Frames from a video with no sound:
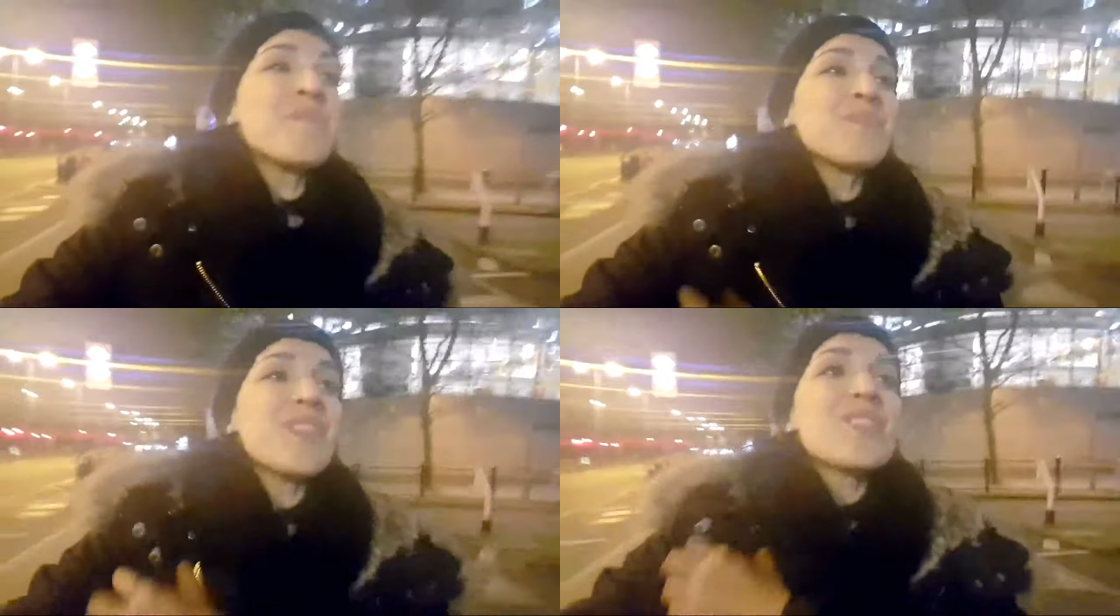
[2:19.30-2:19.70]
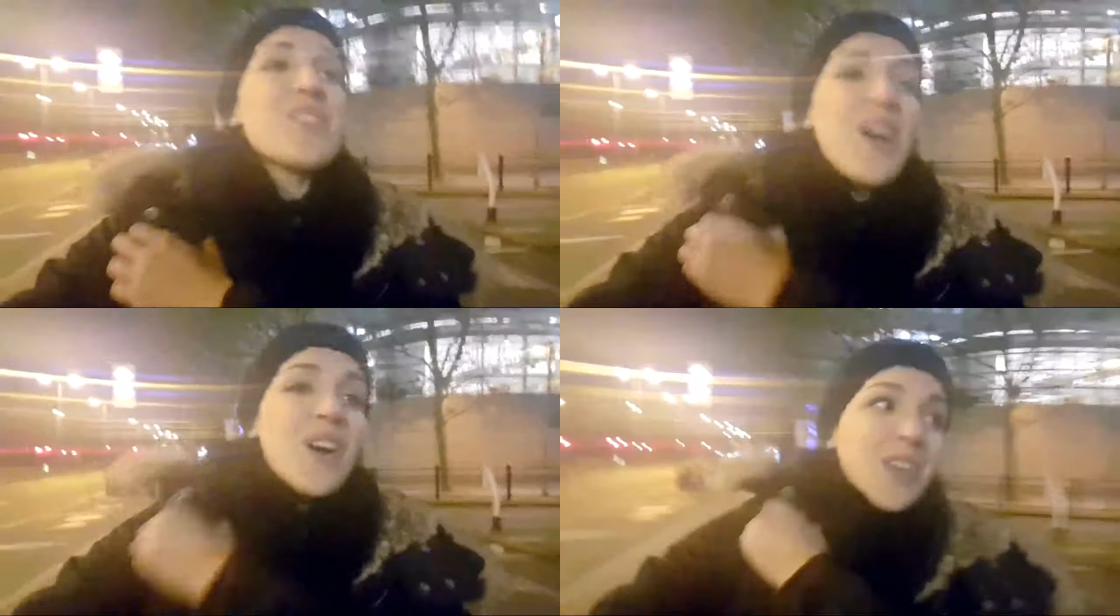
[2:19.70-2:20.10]

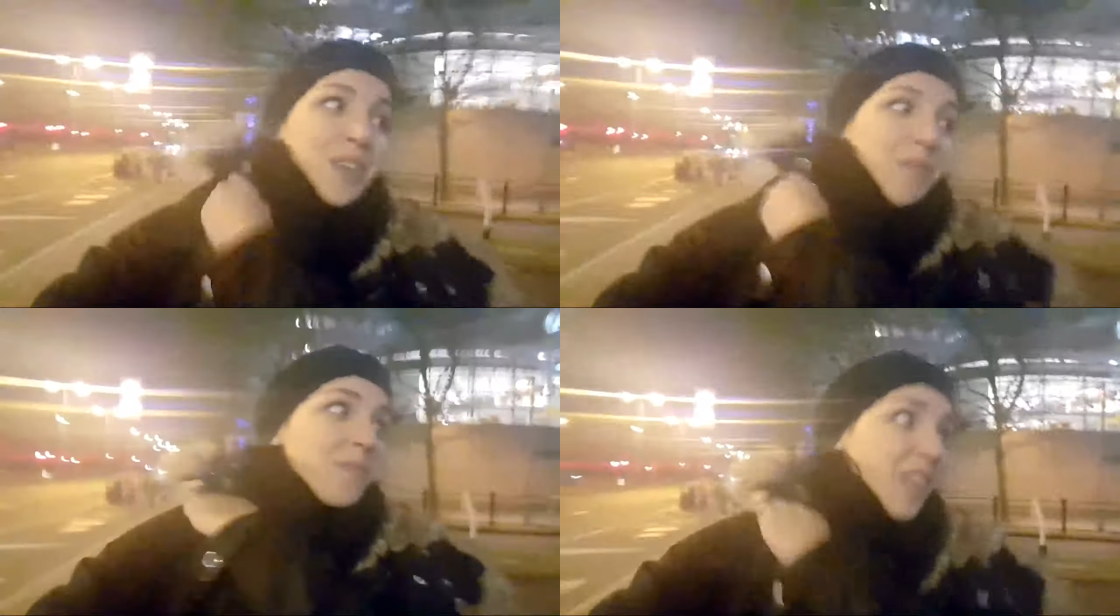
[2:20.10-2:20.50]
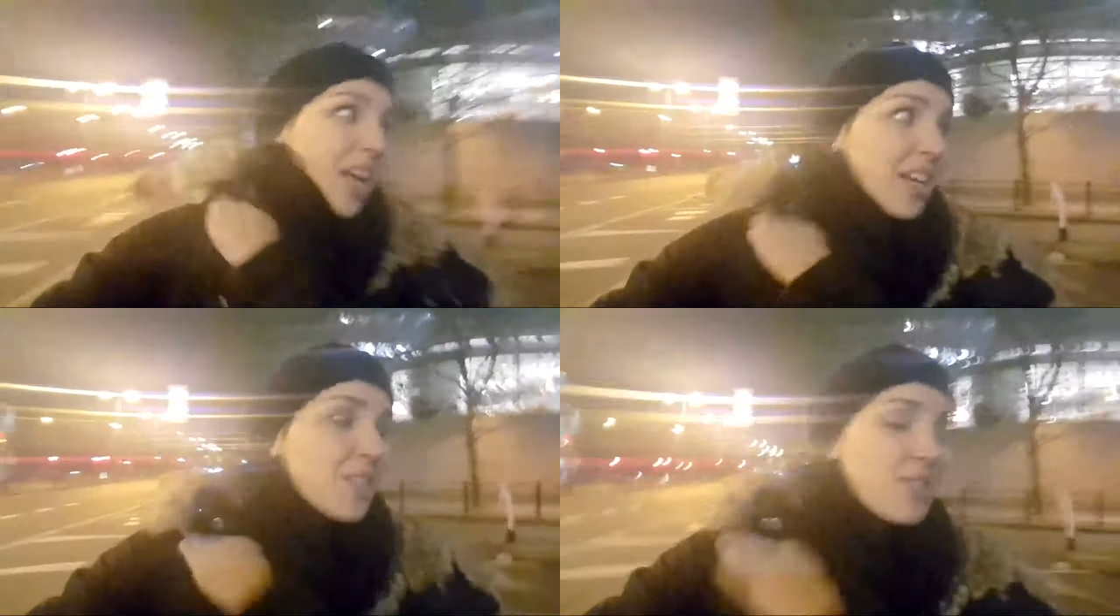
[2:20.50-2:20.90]
so I
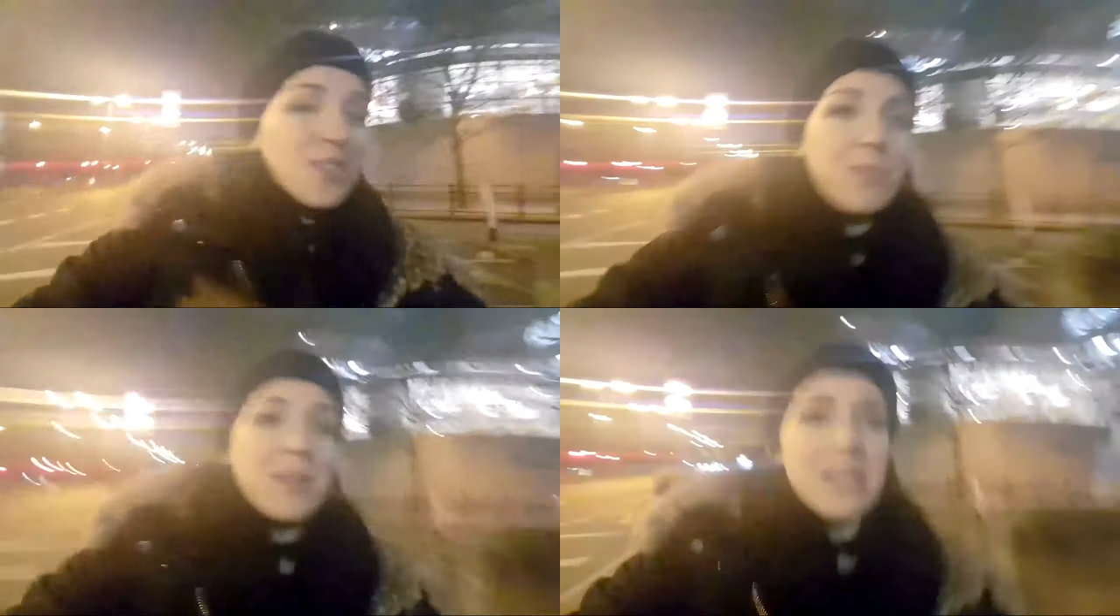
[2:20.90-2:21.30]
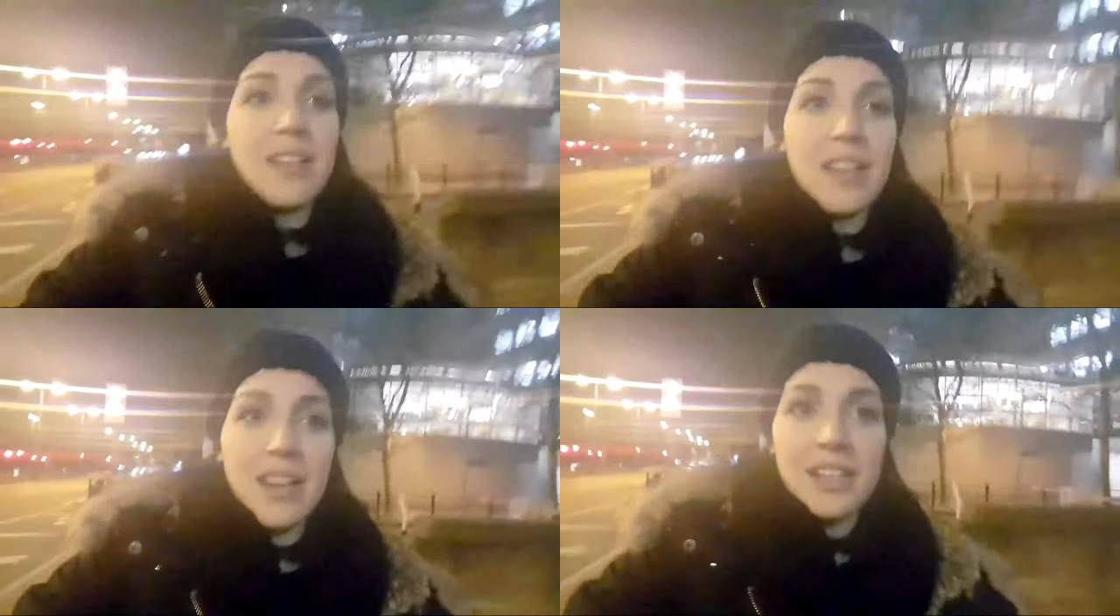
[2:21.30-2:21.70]
used to be that
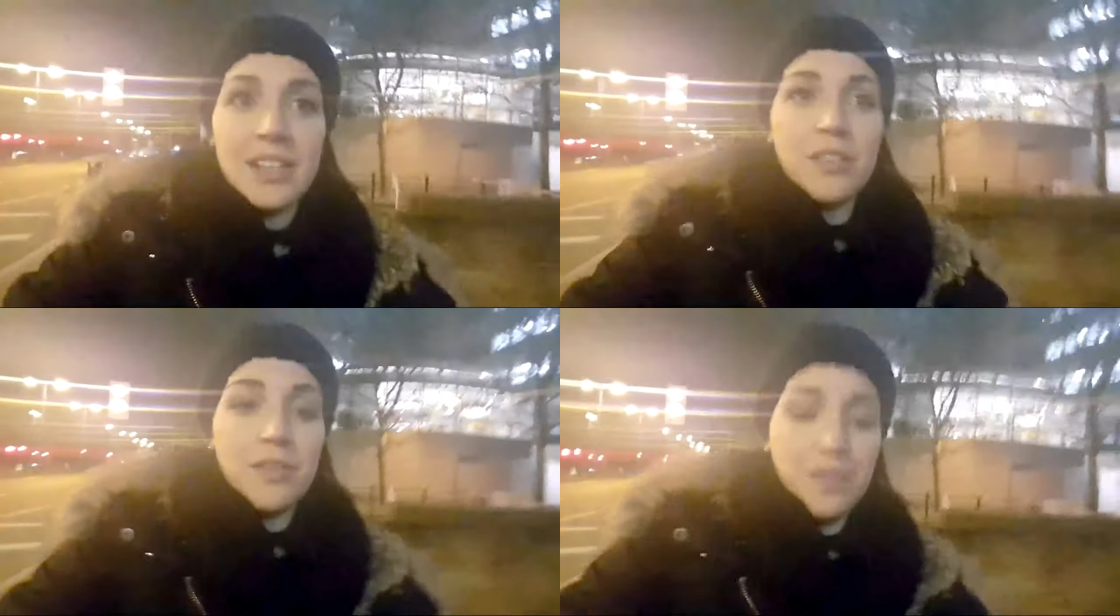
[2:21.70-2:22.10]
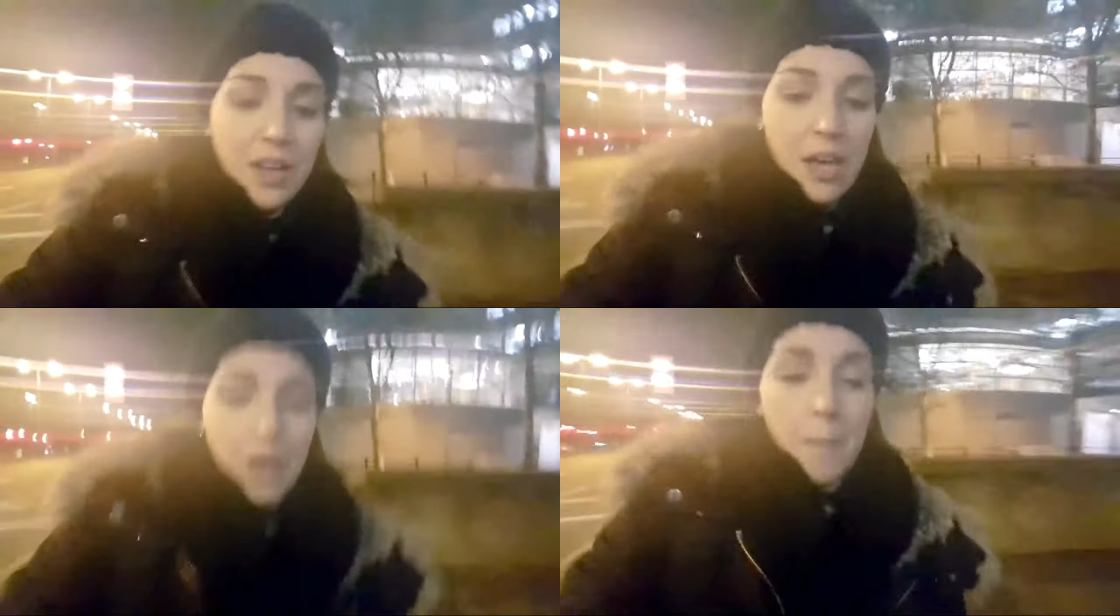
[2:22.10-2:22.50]
kind of
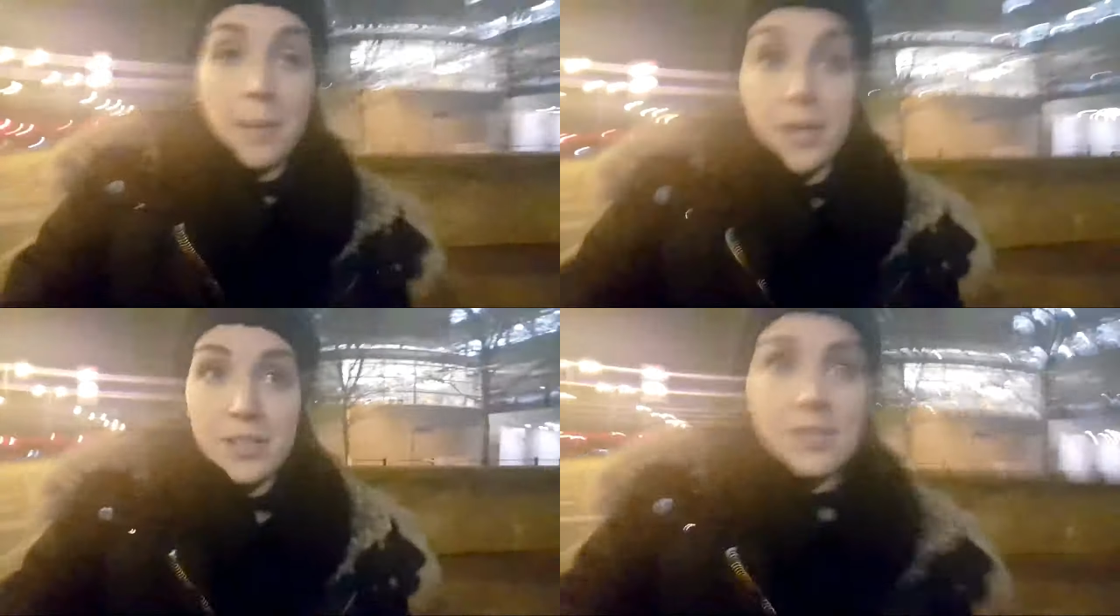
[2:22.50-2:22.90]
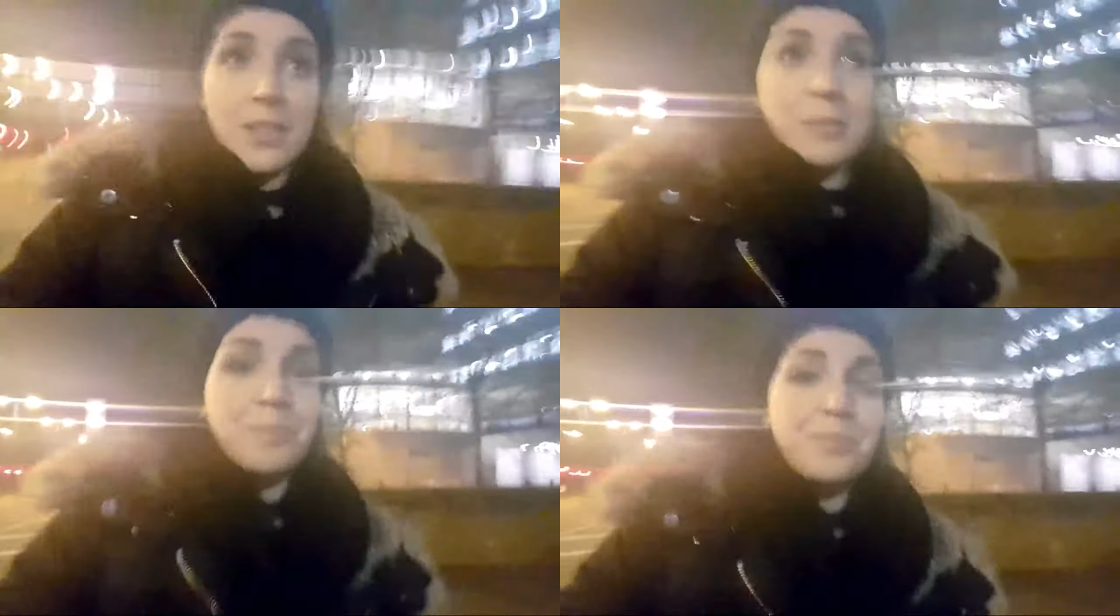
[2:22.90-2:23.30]
person.